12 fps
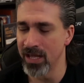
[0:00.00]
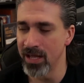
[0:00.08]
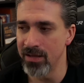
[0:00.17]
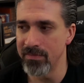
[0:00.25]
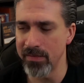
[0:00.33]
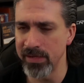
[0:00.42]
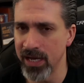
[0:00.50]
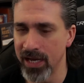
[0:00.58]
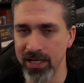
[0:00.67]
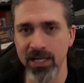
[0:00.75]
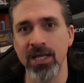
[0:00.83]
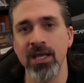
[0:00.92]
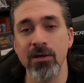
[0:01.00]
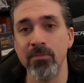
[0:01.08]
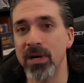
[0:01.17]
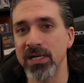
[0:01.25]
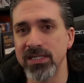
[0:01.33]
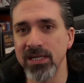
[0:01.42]
Maybe not.
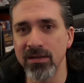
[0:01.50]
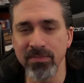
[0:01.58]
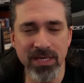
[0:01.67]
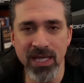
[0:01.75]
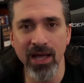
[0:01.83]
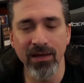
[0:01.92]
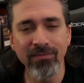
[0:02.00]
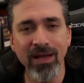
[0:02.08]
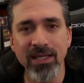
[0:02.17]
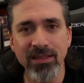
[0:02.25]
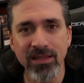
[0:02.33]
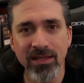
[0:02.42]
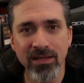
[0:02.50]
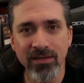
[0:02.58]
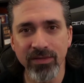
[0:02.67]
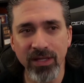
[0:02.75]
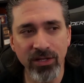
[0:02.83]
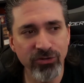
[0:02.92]
But yeah, I get the
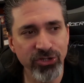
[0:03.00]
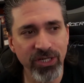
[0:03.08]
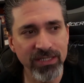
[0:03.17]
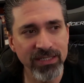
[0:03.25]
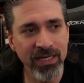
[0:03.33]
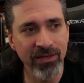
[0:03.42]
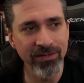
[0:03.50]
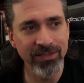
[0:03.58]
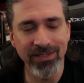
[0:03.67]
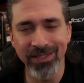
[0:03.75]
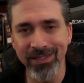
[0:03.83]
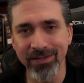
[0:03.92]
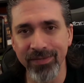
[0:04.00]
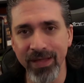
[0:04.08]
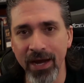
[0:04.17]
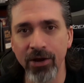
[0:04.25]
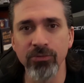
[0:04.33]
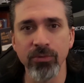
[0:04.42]
little shutdown and the
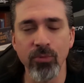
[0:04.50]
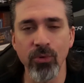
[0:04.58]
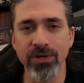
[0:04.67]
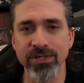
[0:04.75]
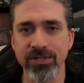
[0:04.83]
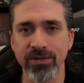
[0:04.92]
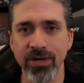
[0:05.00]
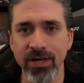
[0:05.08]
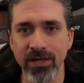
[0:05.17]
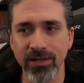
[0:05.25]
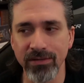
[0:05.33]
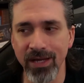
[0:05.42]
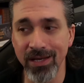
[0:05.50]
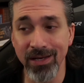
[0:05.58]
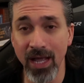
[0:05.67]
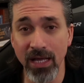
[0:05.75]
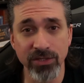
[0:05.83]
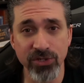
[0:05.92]
error reporting screen
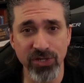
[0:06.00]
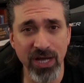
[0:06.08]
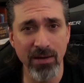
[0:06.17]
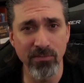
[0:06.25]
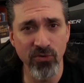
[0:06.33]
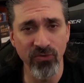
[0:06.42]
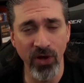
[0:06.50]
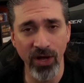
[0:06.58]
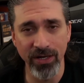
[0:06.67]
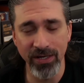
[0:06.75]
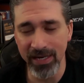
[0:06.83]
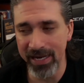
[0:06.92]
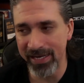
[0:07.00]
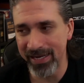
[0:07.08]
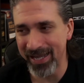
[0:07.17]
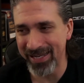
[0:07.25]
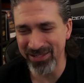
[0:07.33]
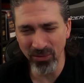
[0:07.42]
and just kind of move on. And
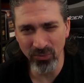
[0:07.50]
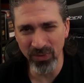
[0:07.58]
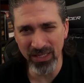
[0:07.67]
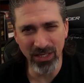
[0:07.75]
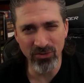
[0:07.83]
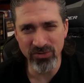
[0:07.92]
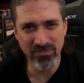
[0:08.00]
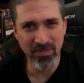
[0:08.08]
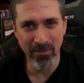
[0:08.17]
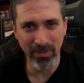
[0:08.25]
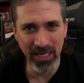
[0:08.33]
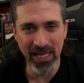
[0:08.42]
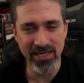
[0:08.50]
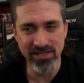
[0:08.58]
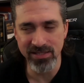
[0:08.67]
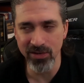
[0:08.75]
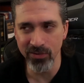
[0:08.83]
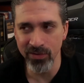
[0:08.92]
I don't really lose my place.
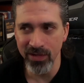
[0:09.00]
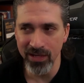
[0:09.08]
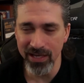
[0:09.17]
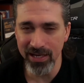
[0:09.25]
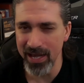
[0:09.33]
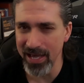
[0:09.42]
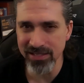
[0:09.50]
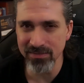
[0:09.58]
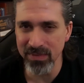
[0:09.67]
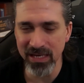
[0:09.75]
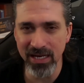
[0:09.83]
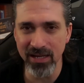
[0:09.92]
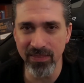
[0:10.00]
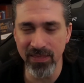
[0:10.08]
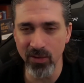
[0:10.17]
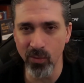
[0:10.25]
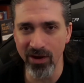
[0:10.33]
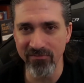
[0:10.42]
So it hasn't been
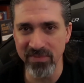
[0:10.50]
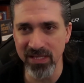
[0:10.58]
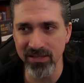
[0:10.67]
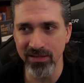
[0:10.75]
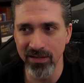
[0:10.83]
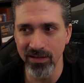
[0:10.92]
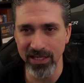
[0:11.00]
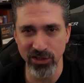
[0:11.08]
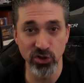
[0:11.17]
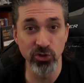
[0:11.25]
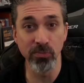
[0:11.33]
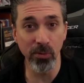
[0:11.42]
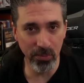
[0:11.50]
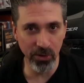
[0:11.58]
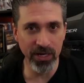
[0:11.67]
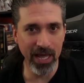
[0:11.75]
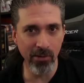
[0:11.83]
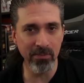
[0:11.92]
anything where I've been like super
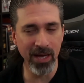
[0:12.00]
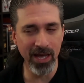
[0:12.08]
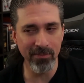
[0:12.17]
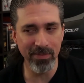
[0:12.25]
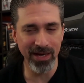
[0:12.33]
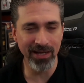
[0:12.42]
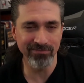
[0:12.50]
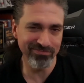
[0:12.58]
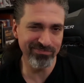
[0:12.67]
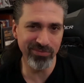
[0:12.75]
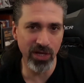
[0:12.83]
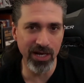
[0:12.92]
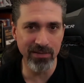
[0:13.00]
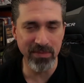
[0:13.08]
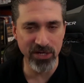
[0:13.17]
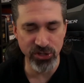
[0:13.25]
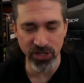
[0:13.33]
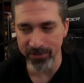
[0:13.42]
put out by it, but I thought I'd
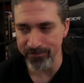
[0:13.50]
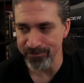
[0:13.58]
mention it.